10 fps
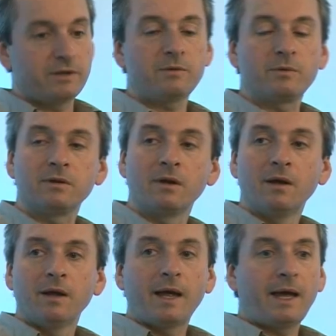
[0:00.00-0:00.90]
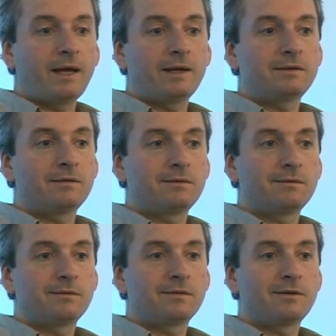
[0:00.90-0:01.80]
another one. And
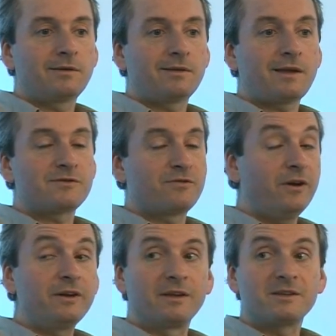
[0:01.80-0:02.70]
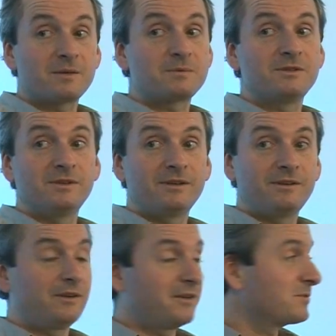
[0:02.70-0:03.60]
that's fine. That's absolutely,
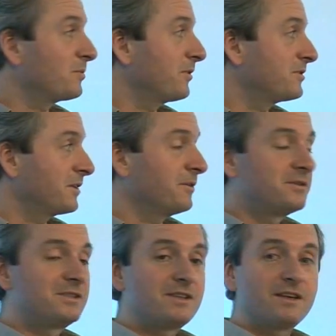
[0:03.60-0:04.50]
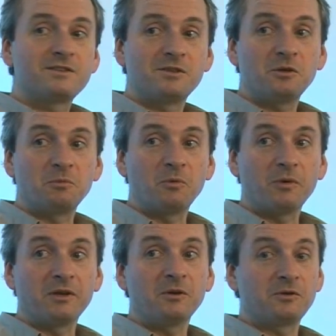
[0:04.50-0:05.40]
that's what the technology's there to do. But
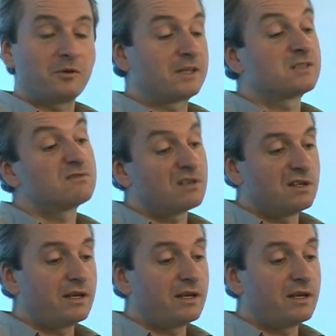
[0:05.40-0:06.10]
what they're not doing is didn't